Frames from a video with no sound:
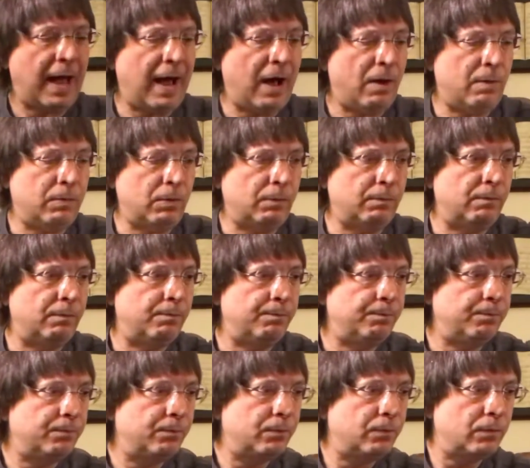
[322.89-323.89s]
album
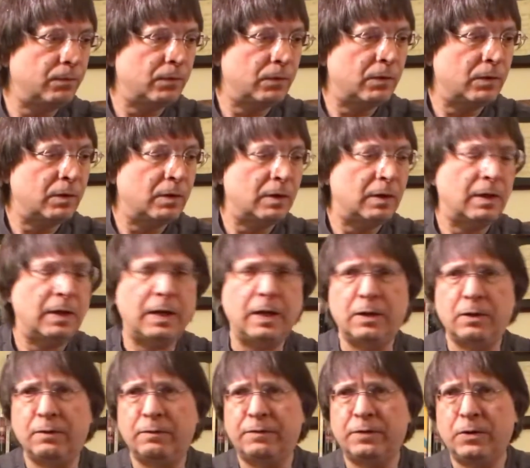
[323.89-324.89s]

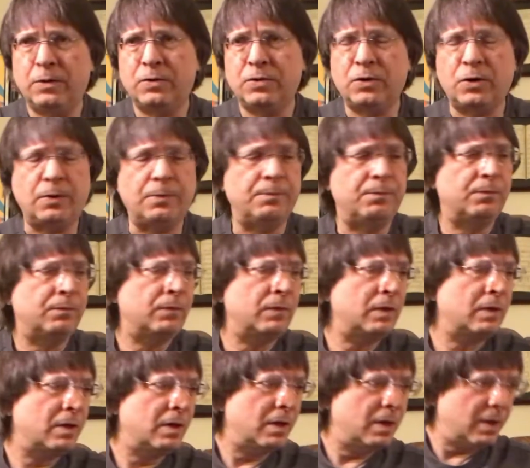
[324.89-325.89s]
in the future.
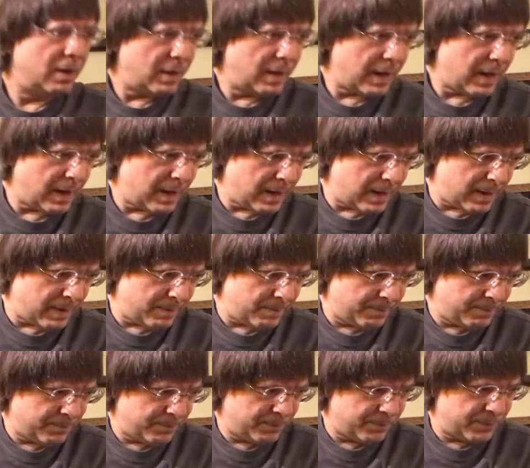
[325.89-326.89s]
Um,
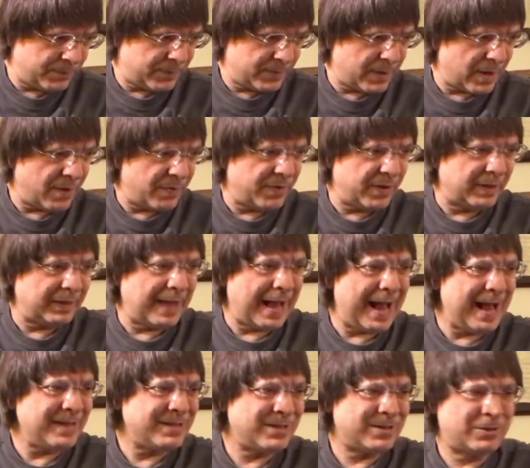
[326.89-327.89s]
the
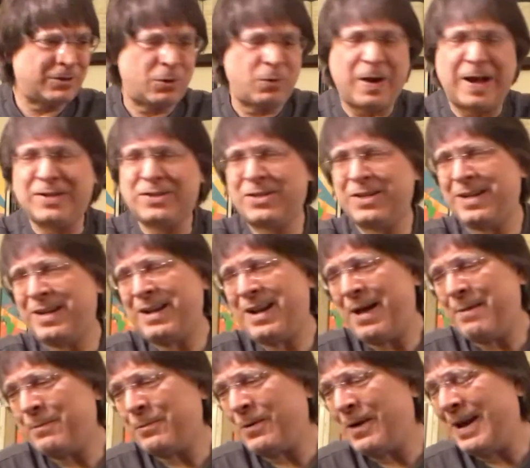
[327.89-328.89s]
last question,
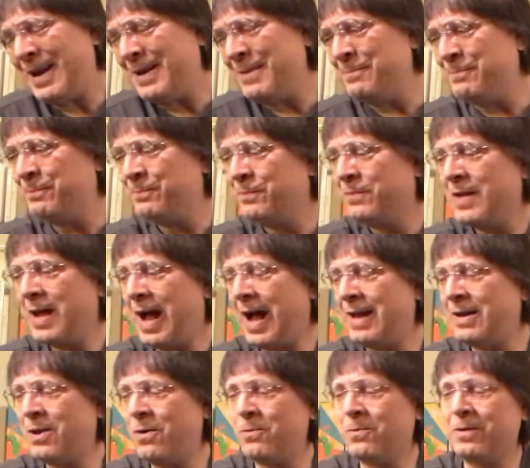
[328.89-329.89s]
an upgrade.
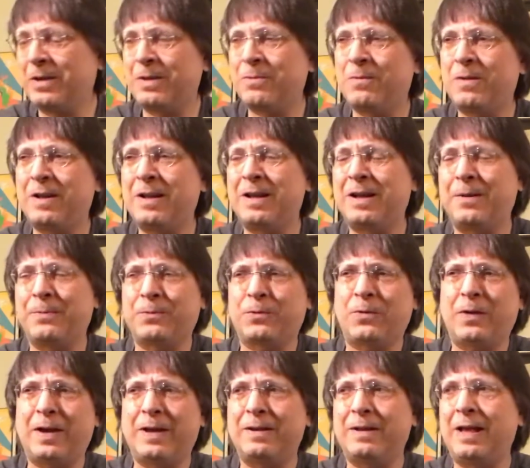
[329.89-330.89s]
I don't really want to
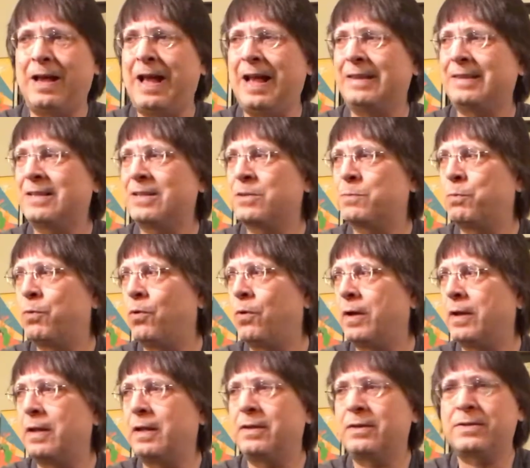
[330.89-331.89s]
upgrade at this
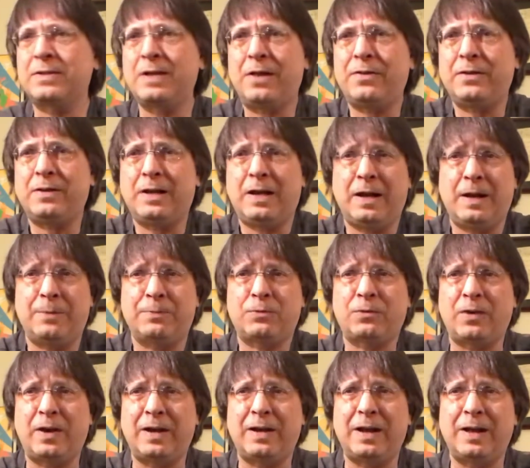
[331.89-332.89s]
point. There's nothing to
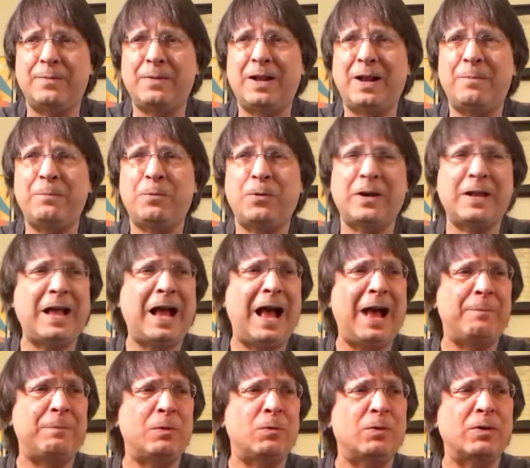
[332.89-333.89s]
upgrade. I mean, I'm pretty
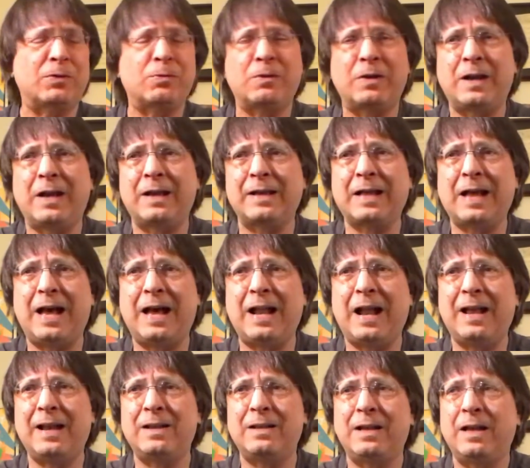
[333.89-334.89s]
happy with what I
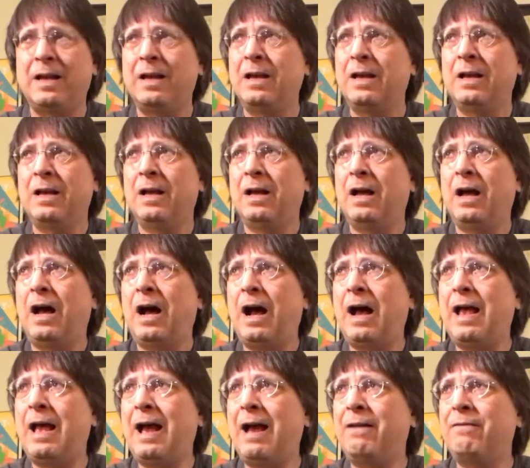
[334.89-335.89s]
got. I
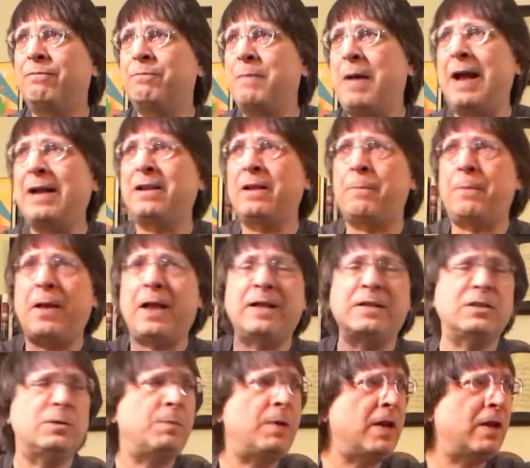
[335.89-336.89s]
I have
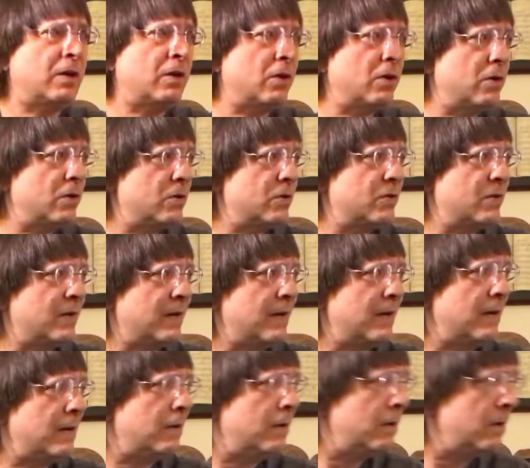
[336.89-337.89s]
Magnepan speakers
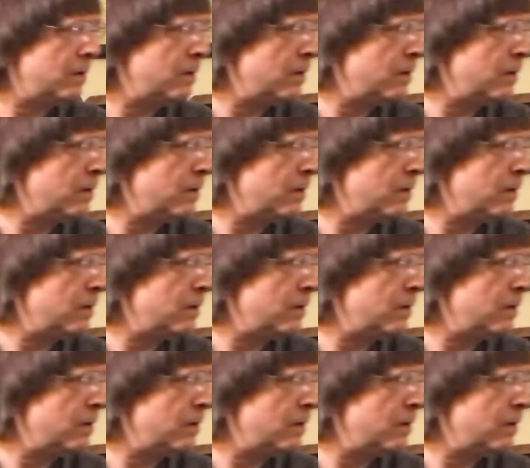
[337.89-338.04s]
and a